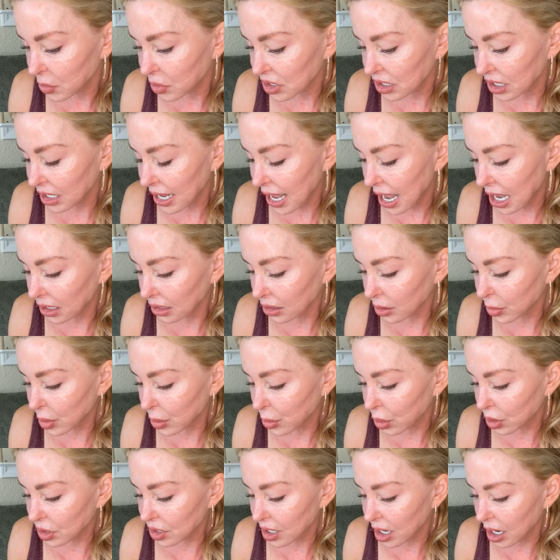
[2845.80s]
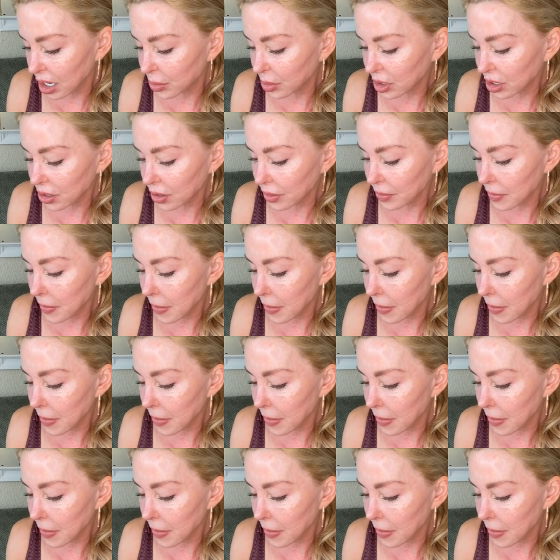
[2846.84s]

I'm just gonna add a little bit more time here.